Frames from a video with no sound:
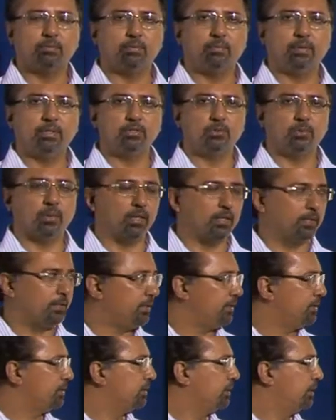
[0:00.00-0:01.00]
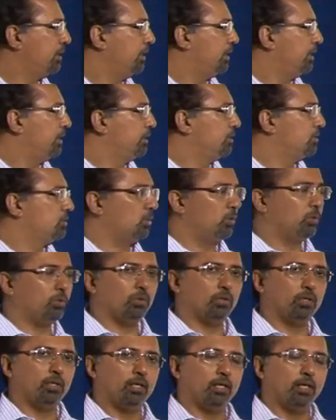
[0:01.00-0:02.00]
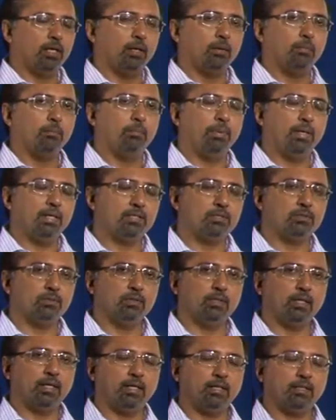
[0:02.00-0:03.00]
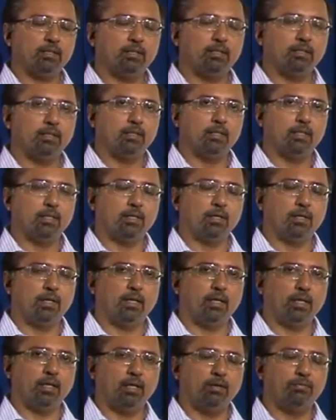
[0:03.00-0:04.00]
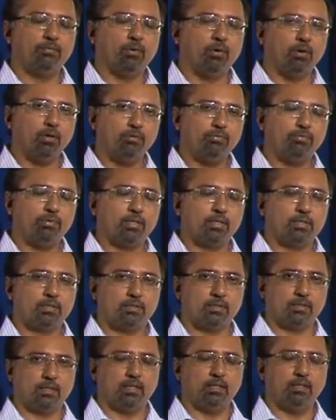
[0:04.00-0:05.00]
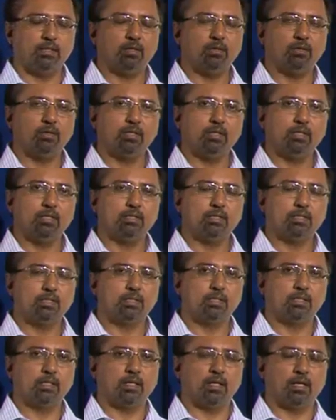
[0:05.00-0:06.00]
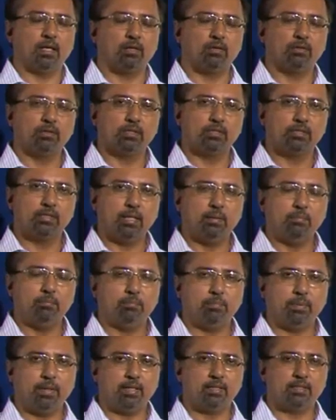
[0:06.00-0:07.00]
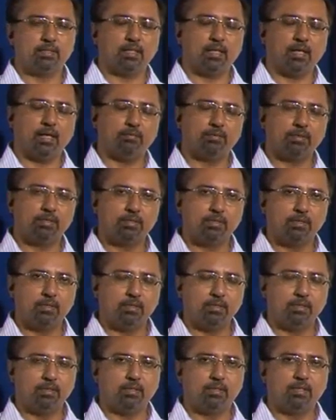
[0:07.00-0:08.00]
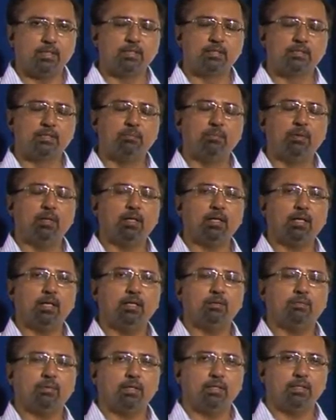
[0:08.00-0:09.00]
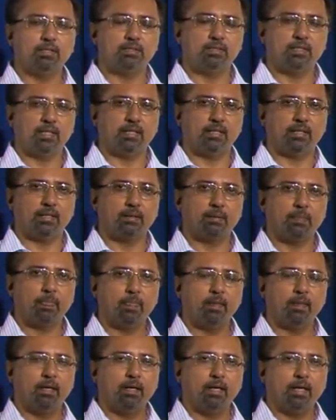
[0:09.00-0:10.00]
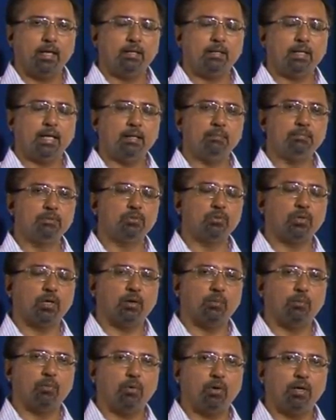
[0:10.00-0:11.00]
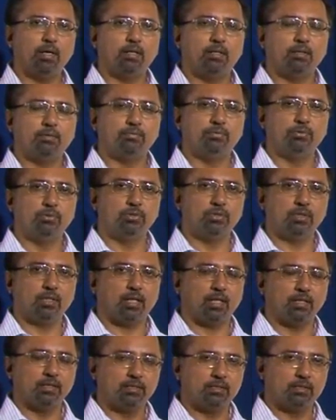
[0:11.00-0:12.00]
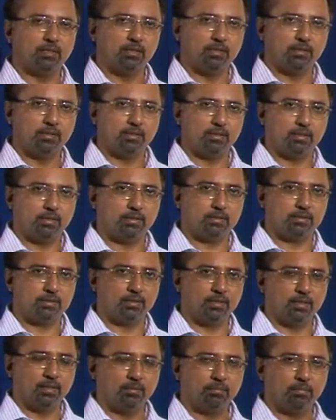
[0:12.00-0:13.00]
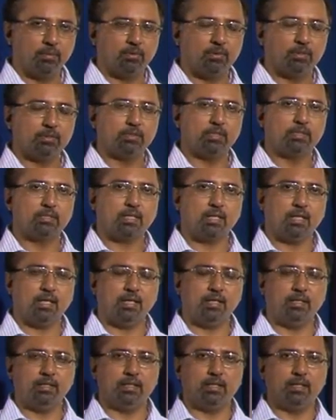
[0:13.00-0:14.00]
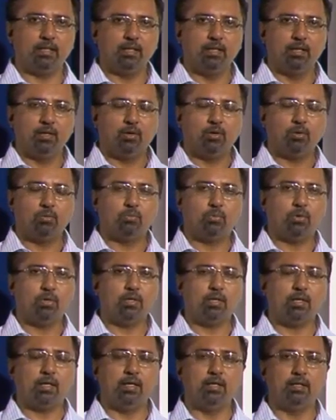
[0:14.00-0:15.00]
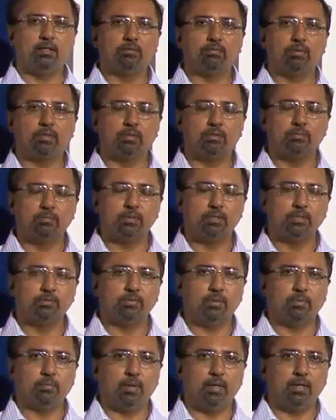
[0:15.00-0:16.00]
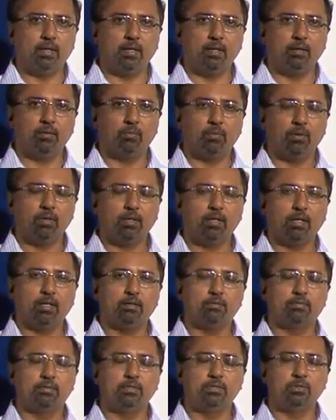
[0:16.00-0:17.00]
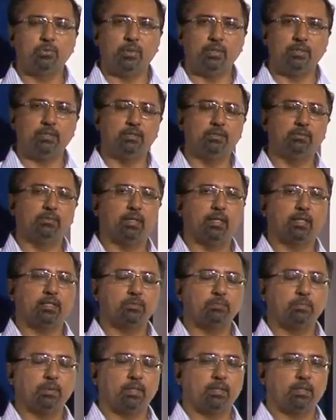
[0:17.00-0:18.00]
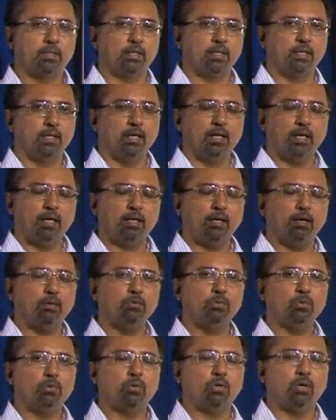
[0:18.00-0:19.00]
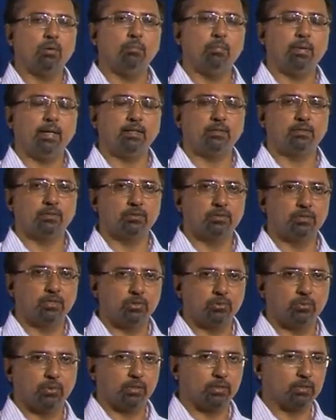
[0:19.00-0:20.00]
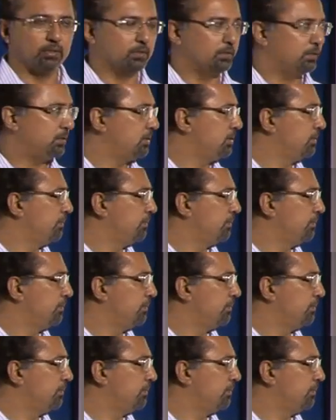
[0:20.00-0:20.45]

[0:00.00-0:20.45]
eventualities. So based on that, if all of us in an organization are on the same page, have a certain similar kind of understanding, it helps to avoid future uncertainties, because there's clarity on what kind of assumptions we are making, what kind of situations we are expecting, and how to combat those situations.